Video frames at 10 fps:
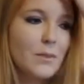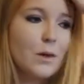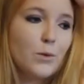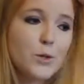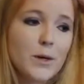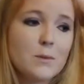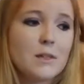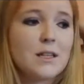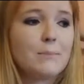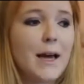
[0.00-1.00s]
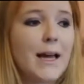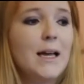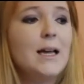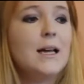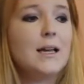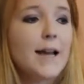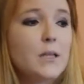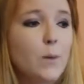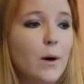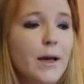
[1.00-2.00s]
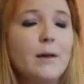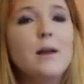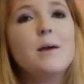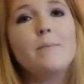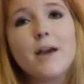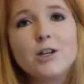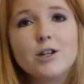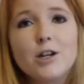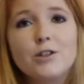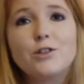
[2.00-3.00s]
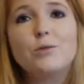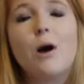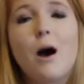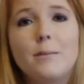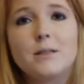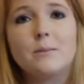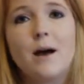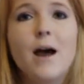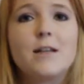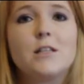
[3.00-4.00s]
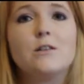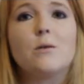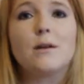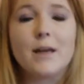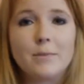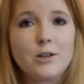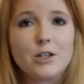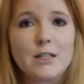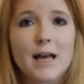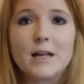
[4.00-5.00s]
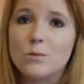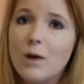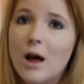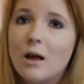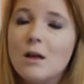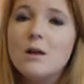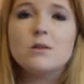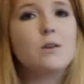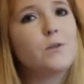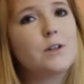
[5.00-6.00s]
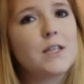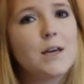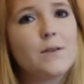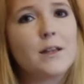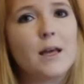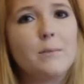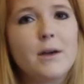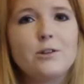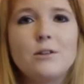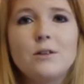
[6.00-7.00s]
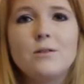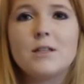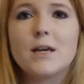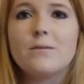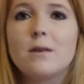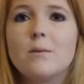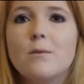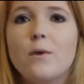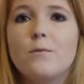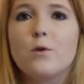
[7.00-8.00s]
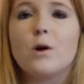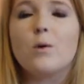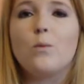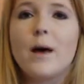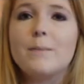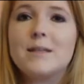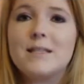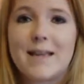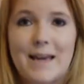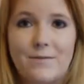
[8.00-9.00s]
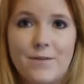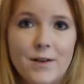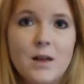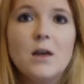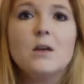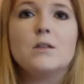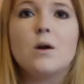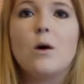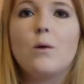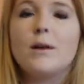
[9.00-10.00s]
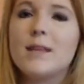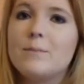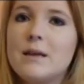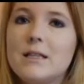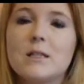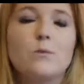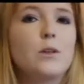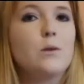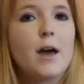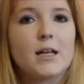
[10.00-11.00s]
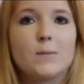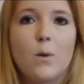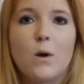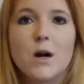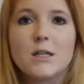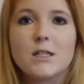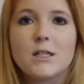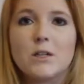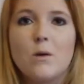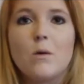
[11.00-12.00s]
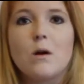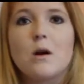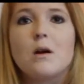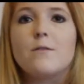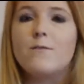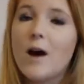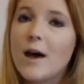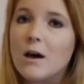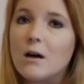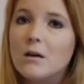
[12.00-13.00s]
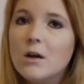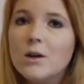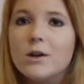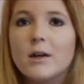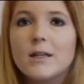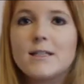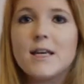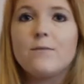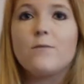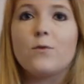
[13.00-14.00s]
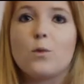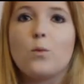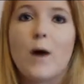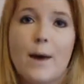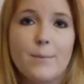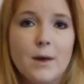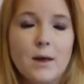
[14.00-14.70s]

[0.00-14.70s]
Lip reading: Which brings me to my next point. Make sure to optimize your images as well. So if you're saving them, make sure that you save them for web safe. So what that means is when you export your file, you're going to save for web.